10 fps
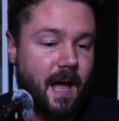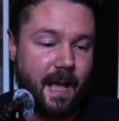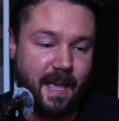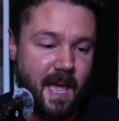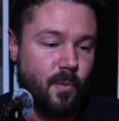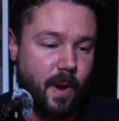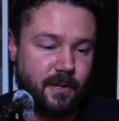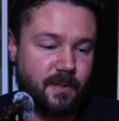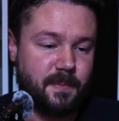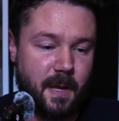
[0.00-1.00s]
I can't
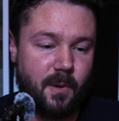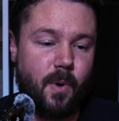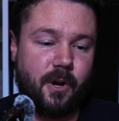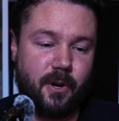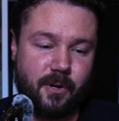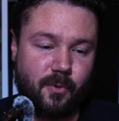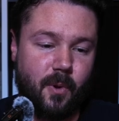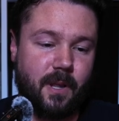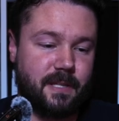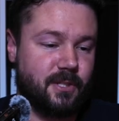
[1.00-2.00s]
wait to expand on what Critical
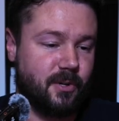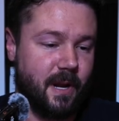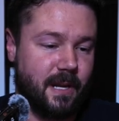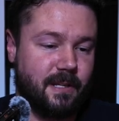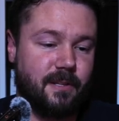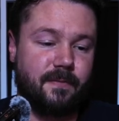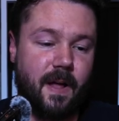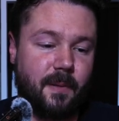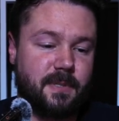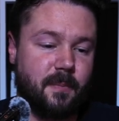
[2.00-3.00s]
Role has created to
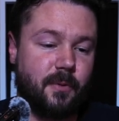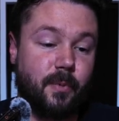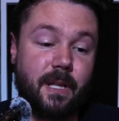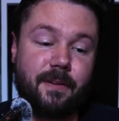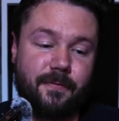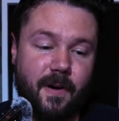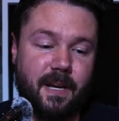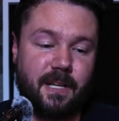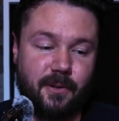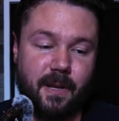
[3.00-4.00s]
develop some of the really
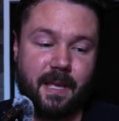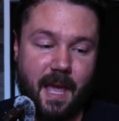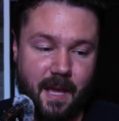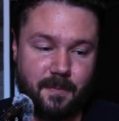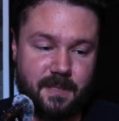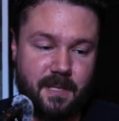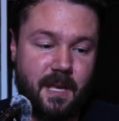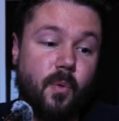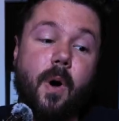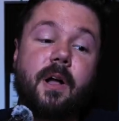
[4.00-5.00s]
fun and unique games.
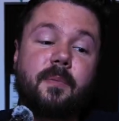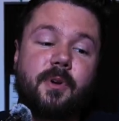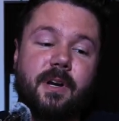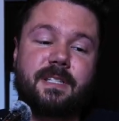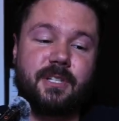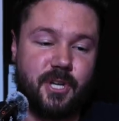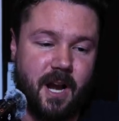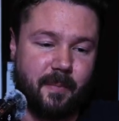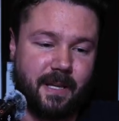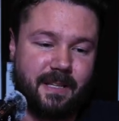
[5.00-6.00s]
Welcome, Chris and
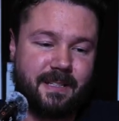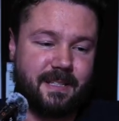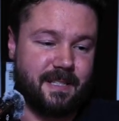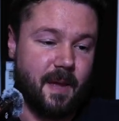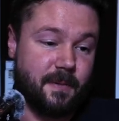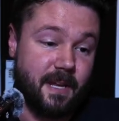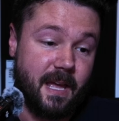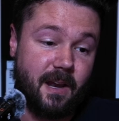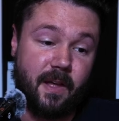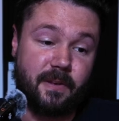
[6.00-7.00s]
Jeremy. To stay up to
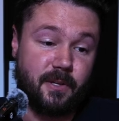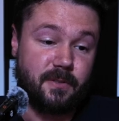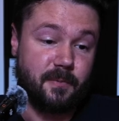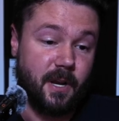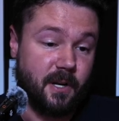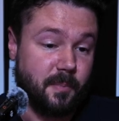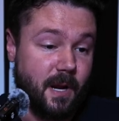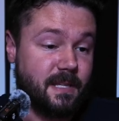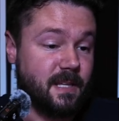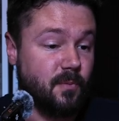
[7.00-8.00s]
date on news from Darrington
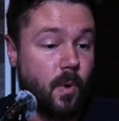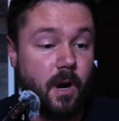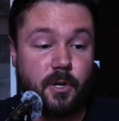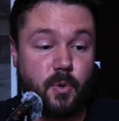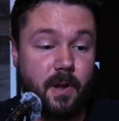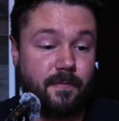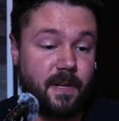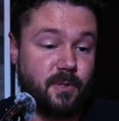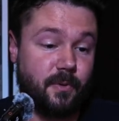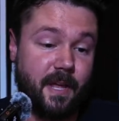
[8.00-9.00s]
Press and where our joint
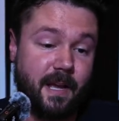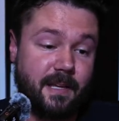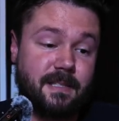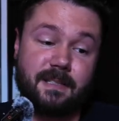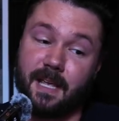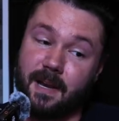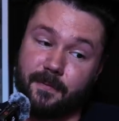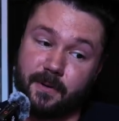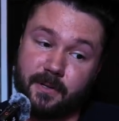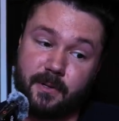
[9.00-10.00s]
adventure will take us, sign
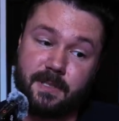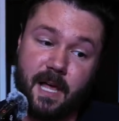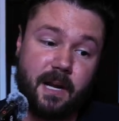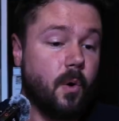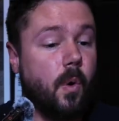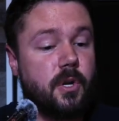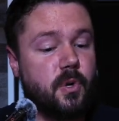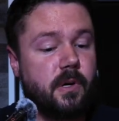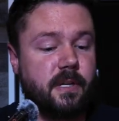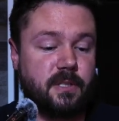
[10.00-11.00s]
up for a newsletter or
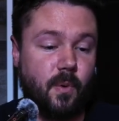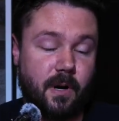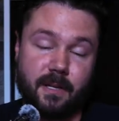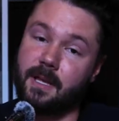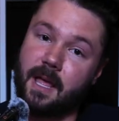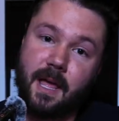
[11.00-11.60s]
join our Discord.